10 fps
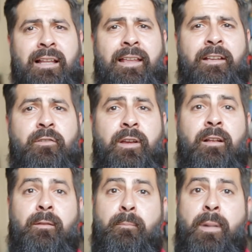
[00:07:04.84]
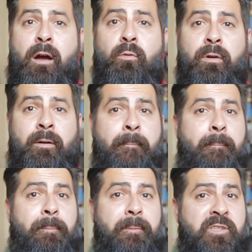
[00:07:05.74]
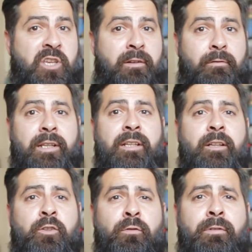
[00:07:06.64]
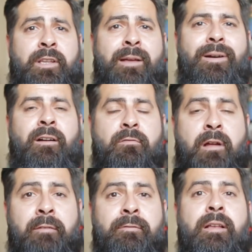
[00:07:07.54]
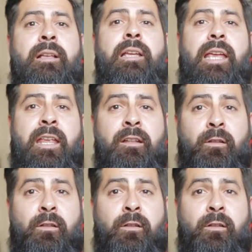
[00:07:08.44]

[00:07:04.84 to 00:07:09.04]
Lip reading: electrical power generated at Hoover Dam arrived in